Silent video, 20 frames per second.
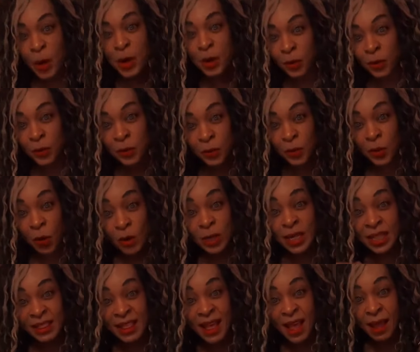going
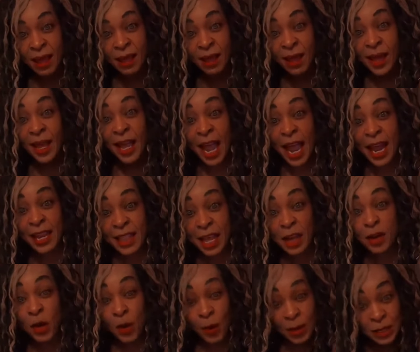on in there and
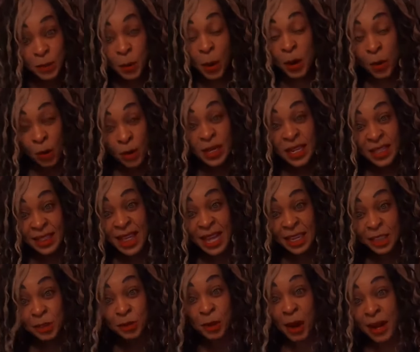they know what's going on in
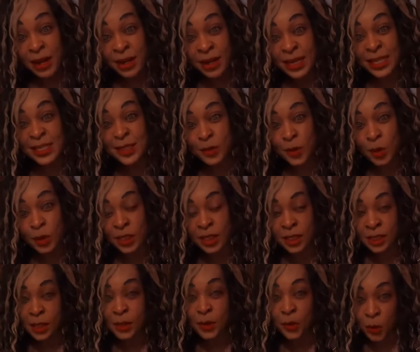that track is
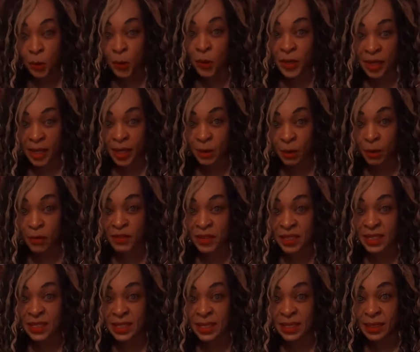not cooking
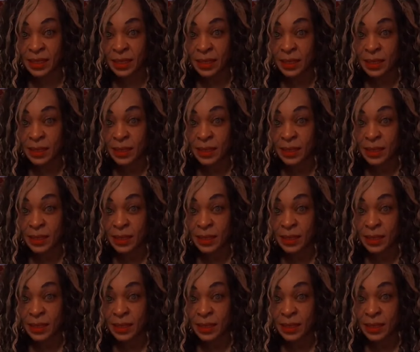obviously